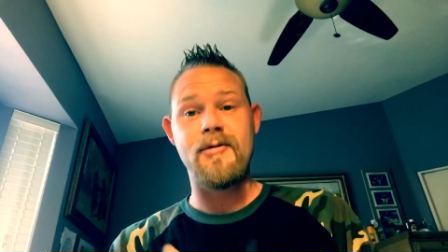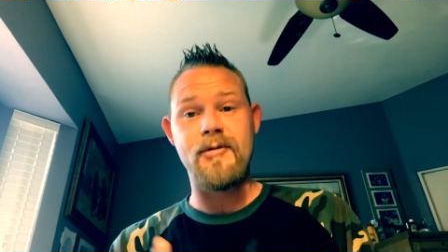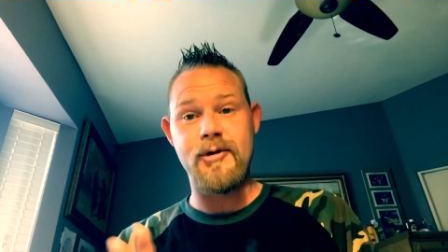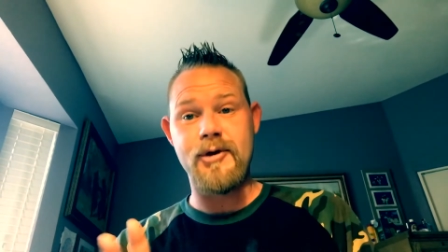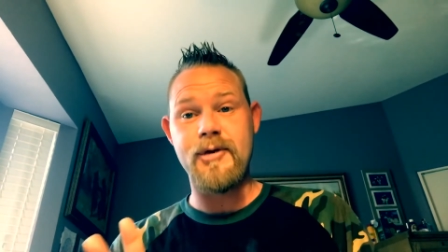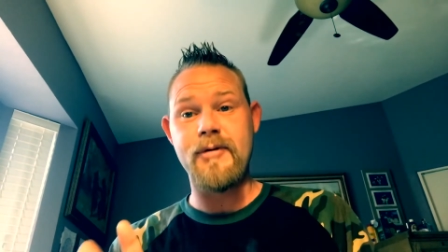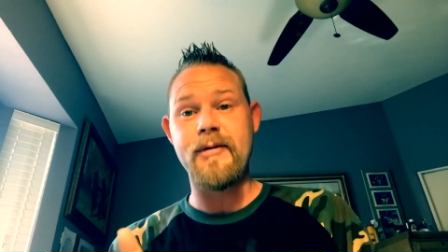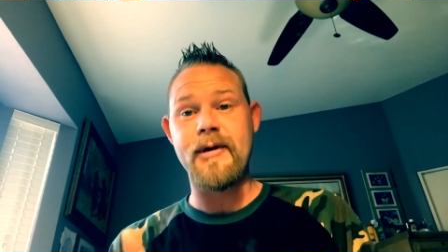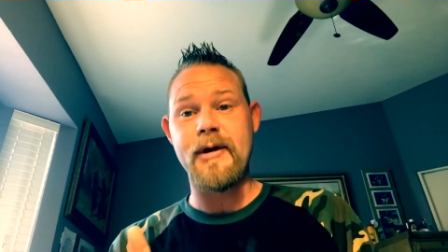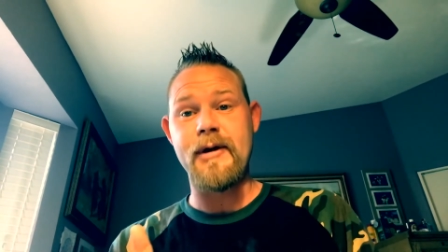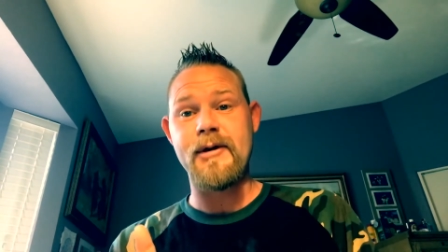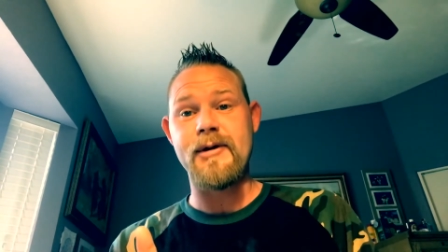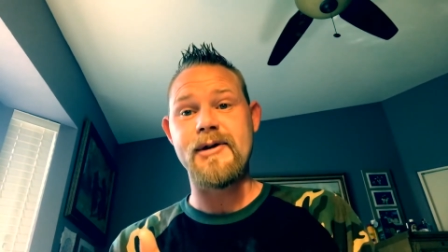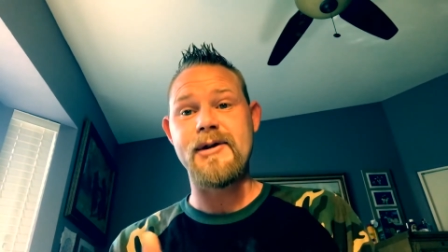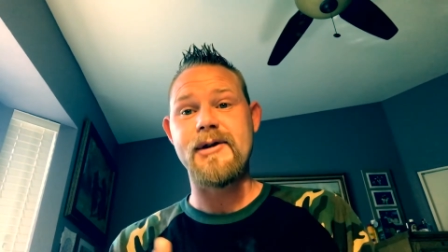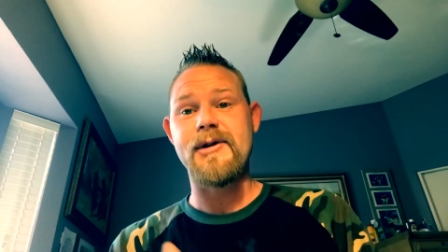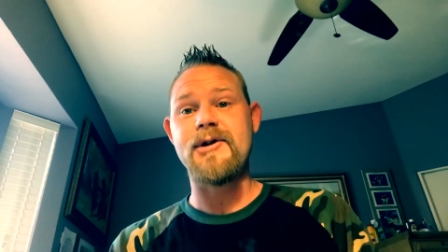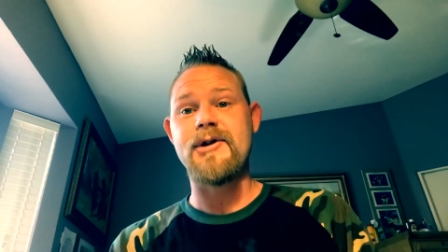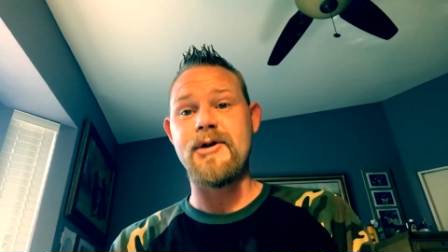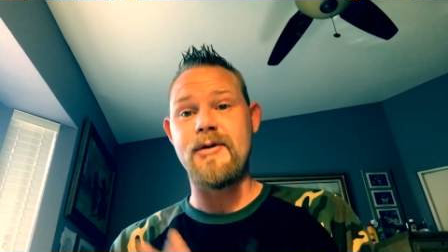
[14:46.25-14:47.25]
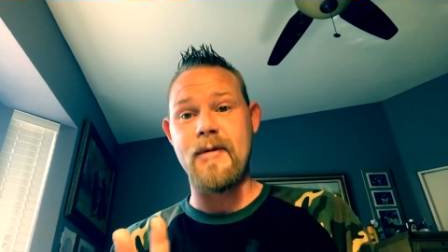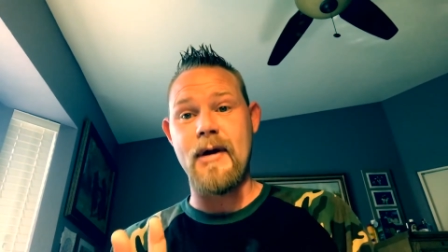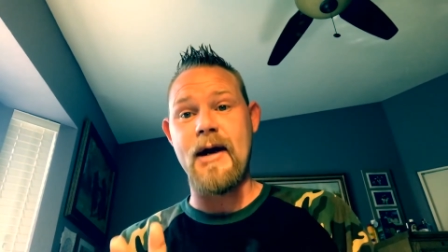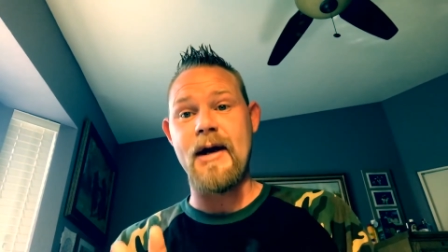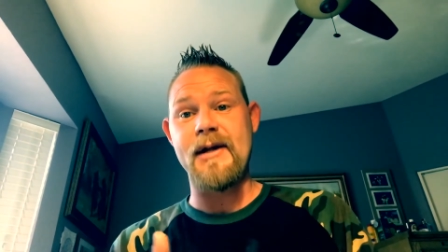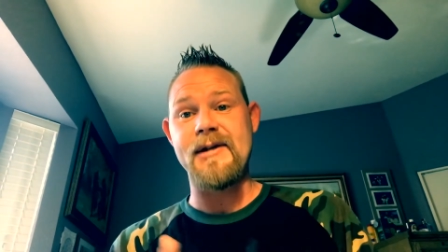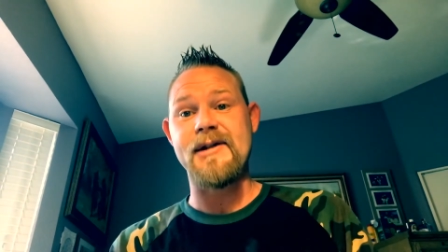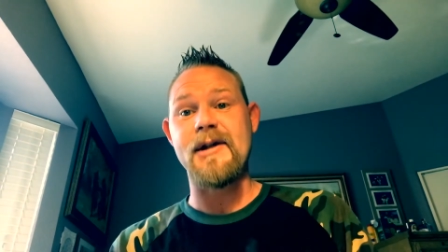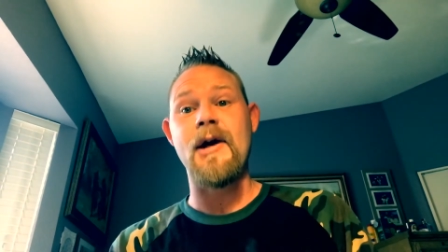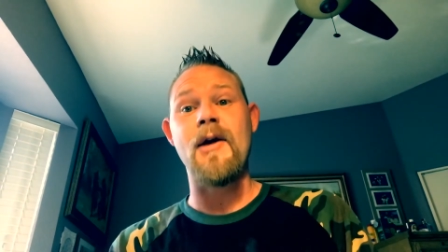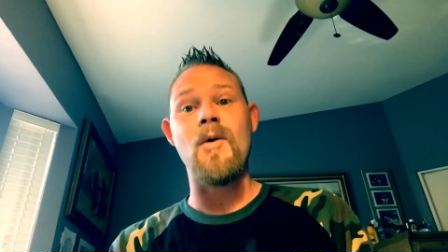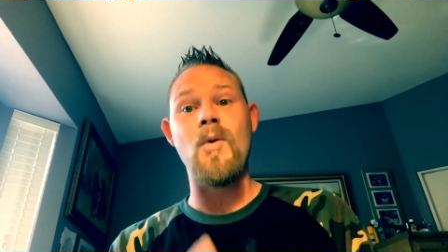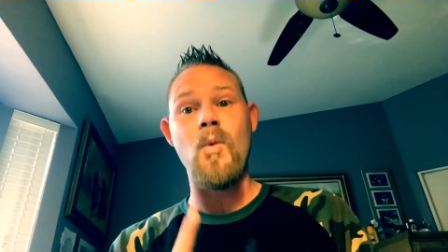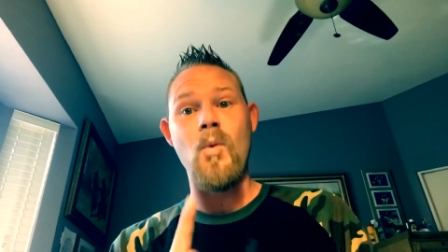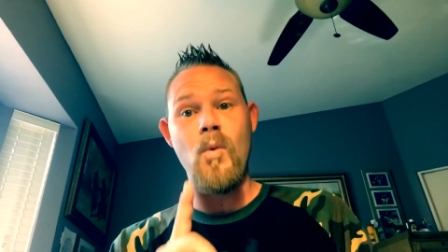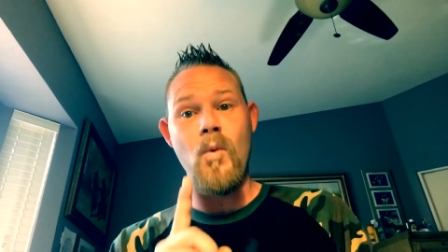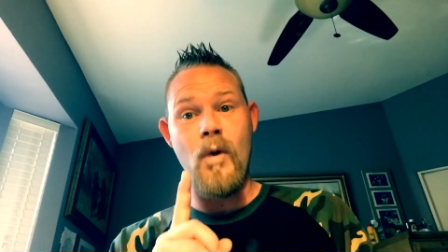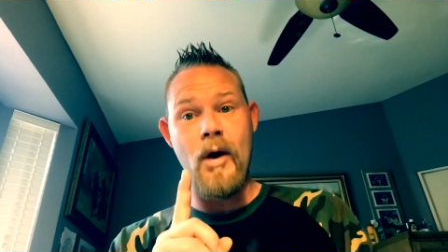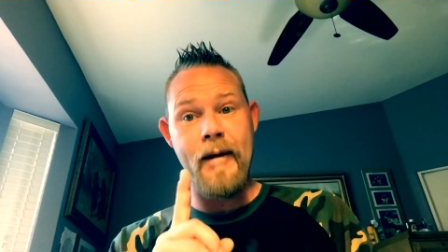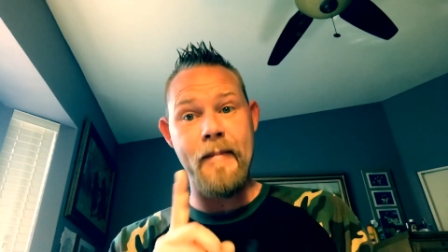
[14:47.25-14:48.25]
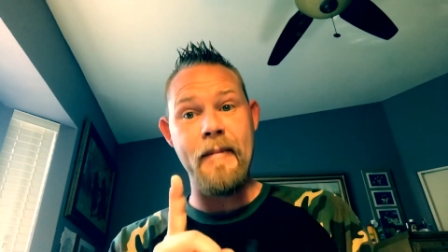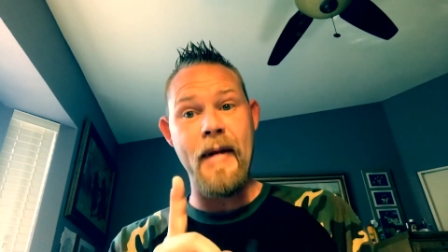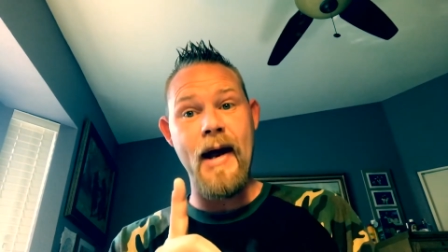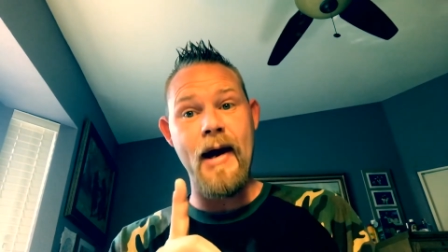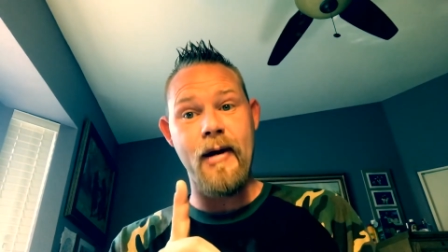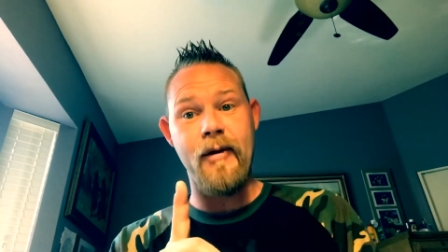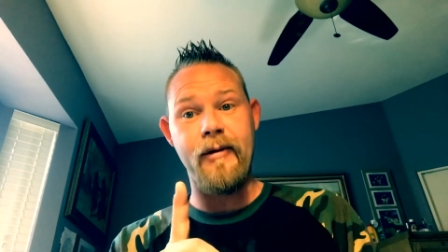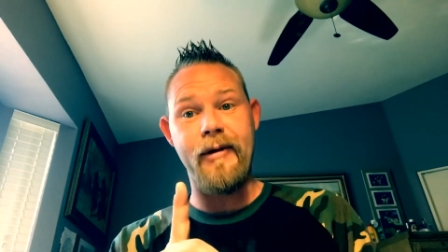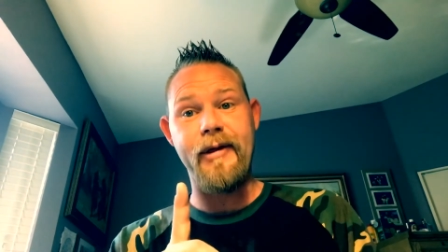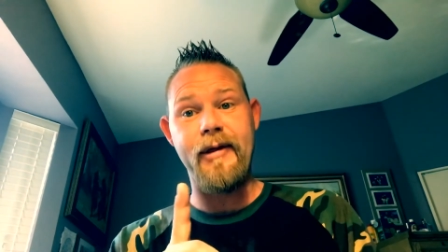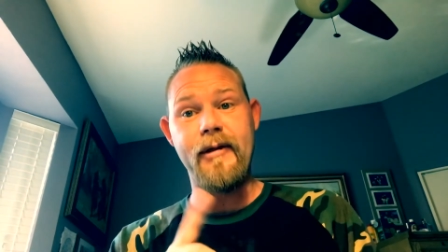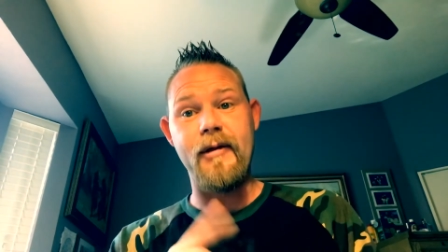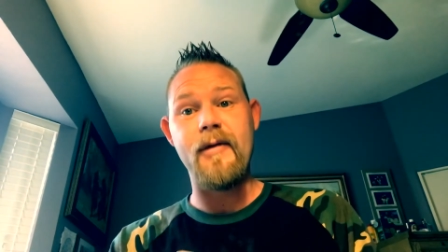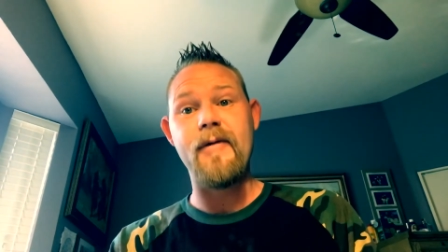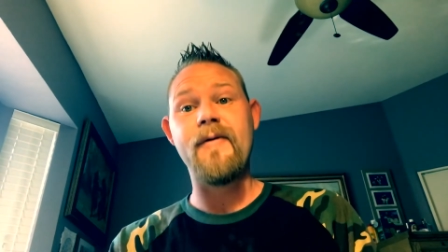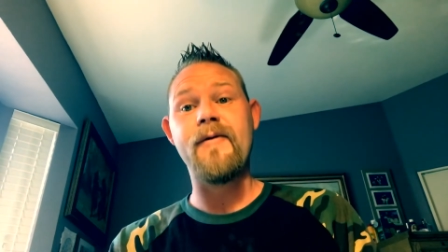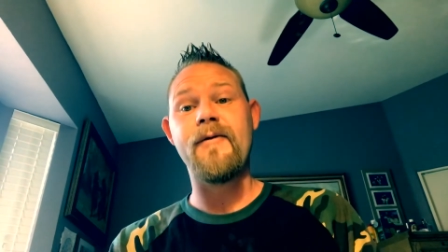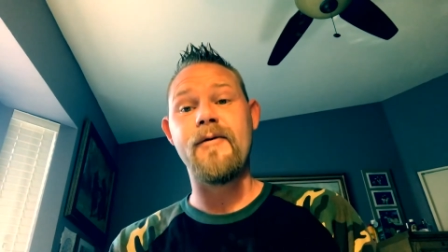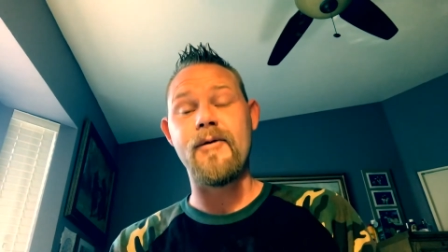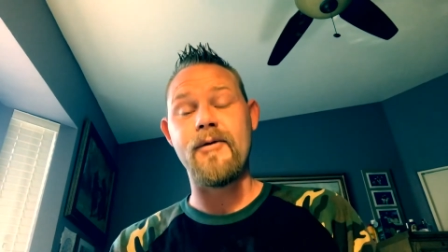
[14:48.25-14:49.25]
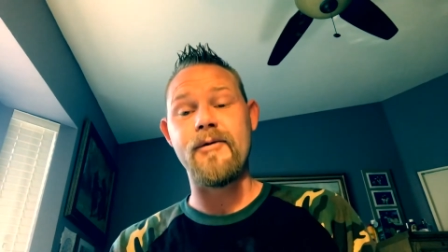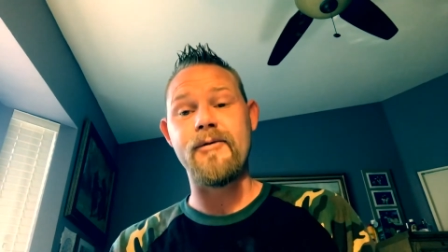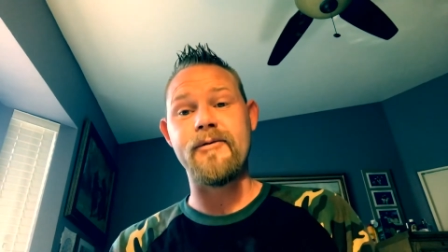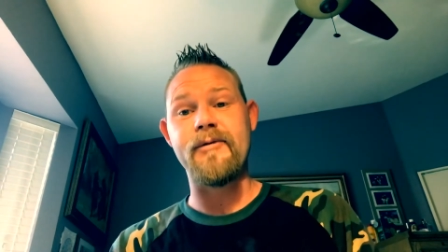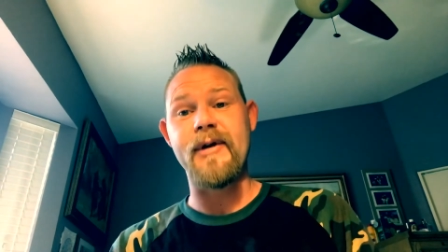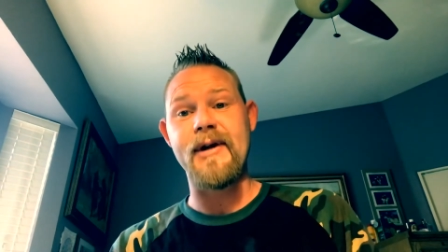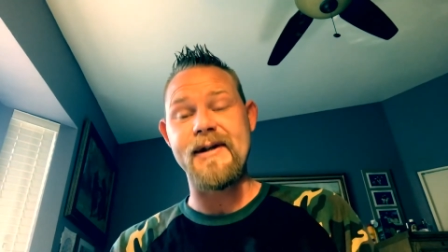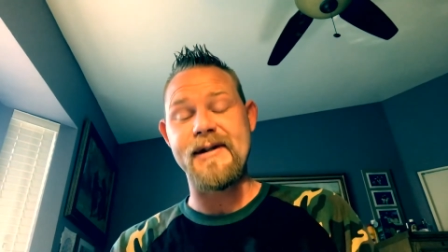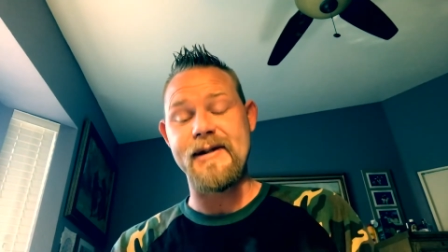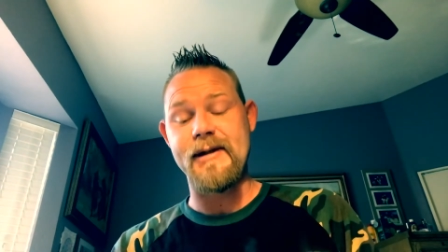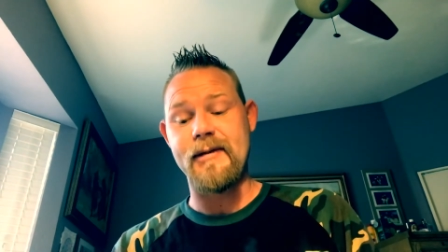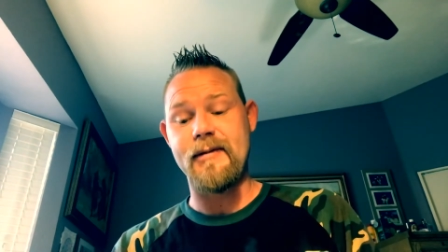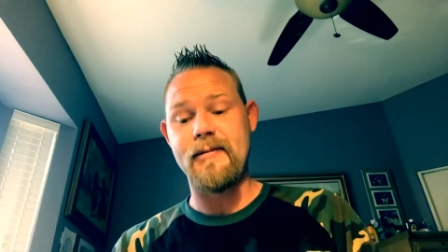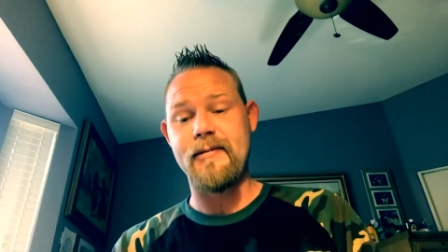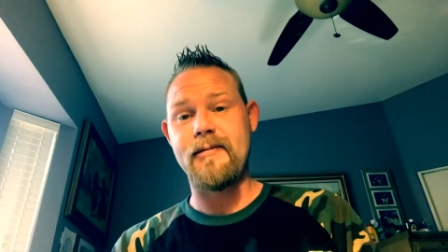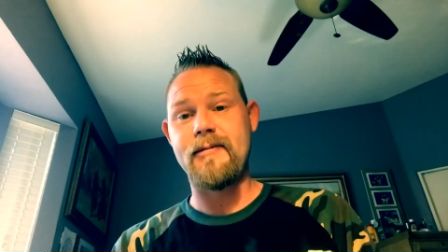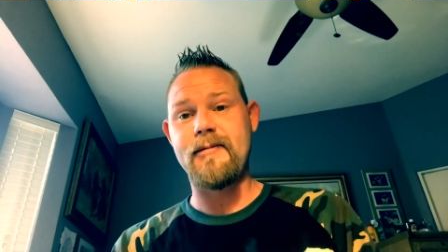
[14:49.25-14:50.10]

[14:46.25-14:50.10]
2 ears, 2 eyes, and 1 mouth for a reason.